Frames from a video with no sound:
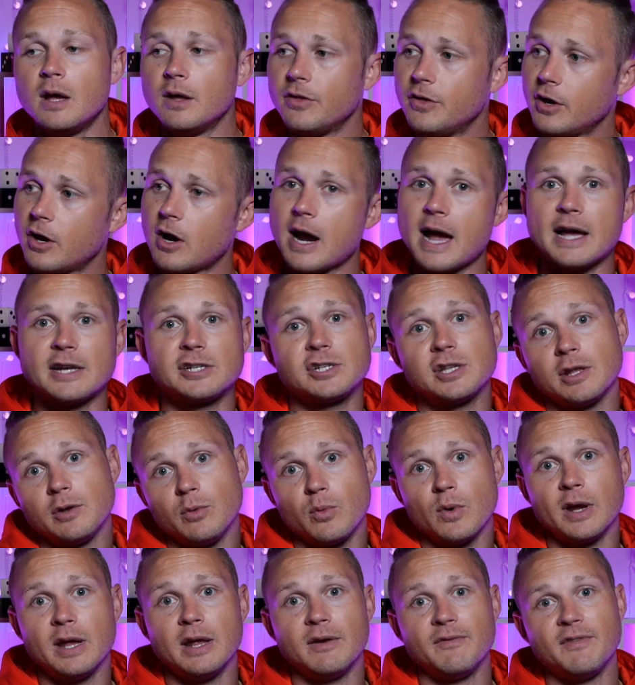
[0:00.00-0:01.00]
They're actually
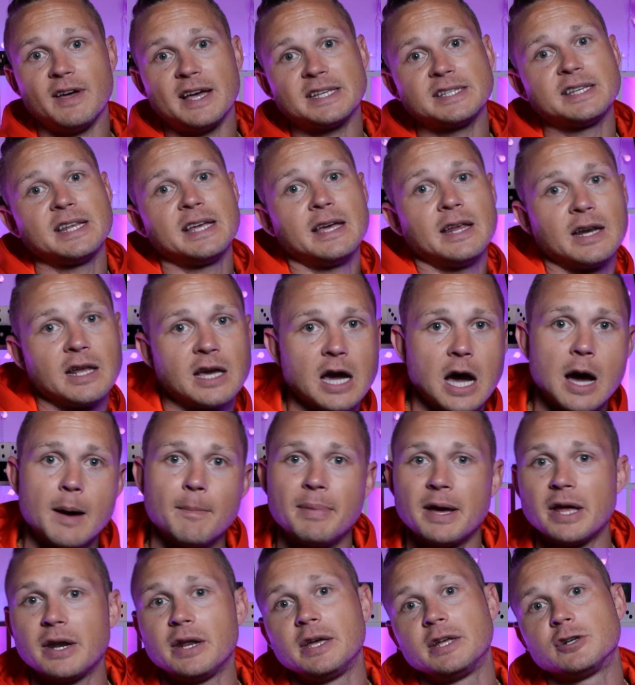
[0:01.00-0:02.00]
reinvesting and
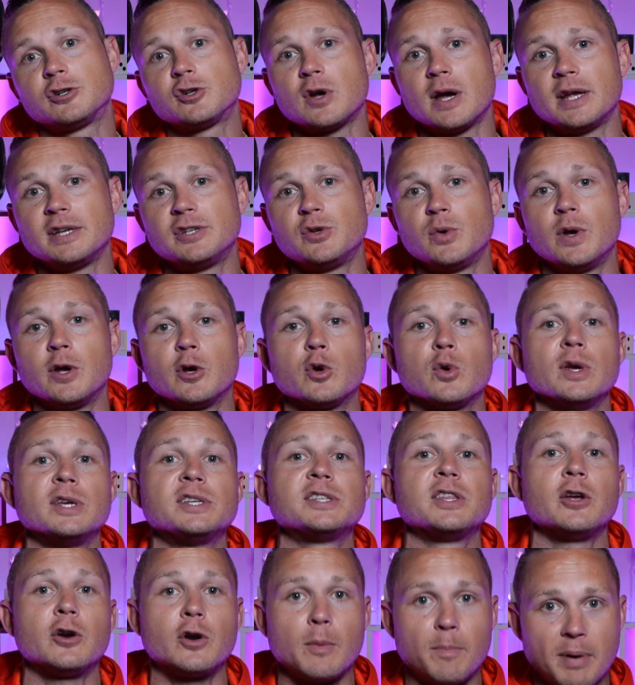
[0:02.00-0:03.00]
compounding and trying to
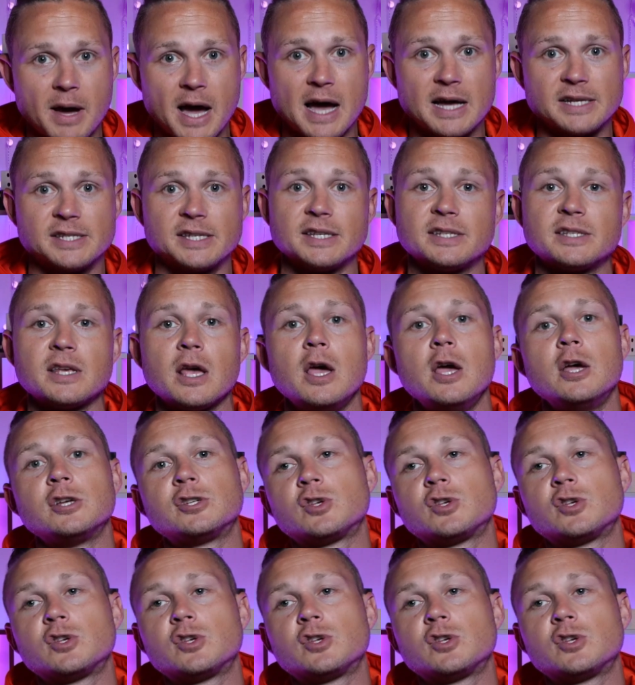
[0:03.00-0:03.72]
increase their deposits.